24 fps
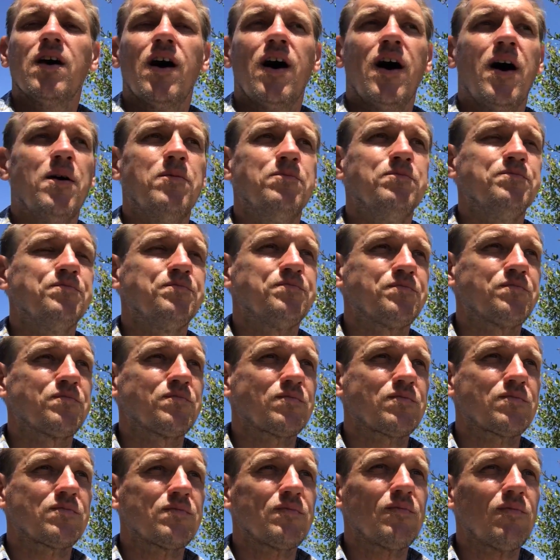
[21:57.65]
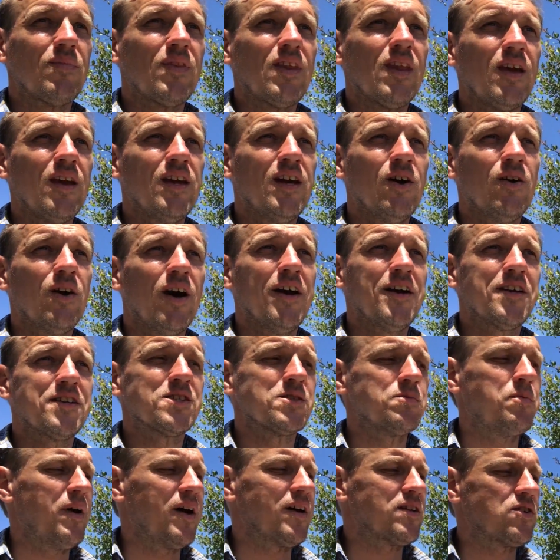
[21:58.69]
I'd
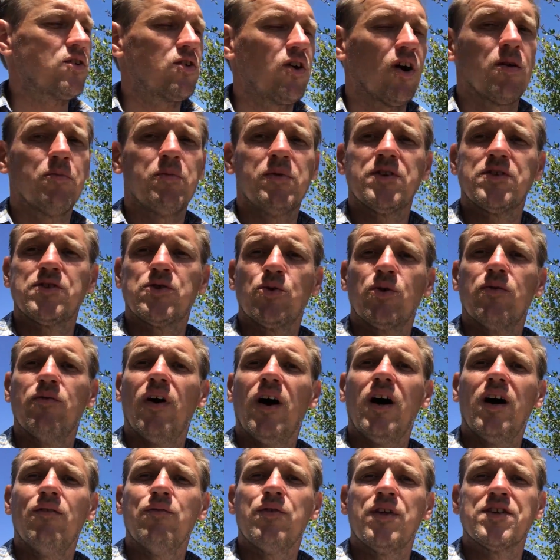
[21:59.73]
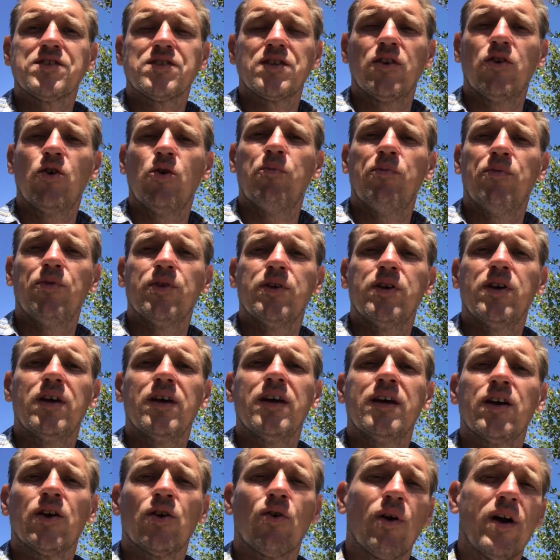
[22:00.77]
expect Garmin to evolve this and hopefully
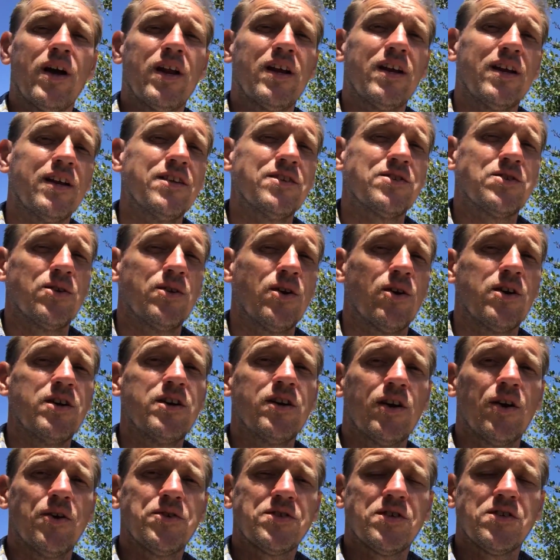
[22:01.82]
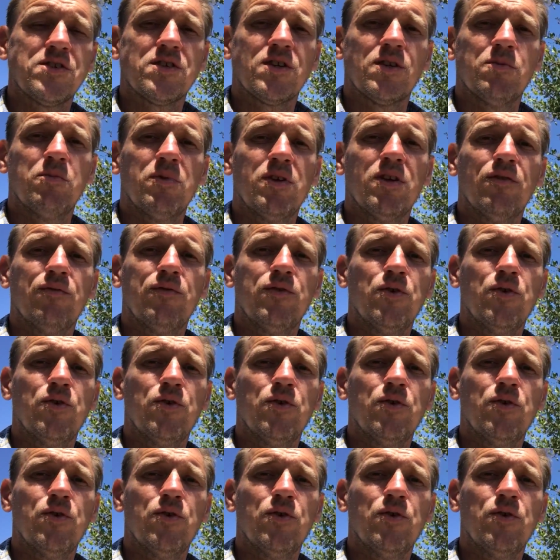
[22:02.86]
integrate it into their ecosystem in the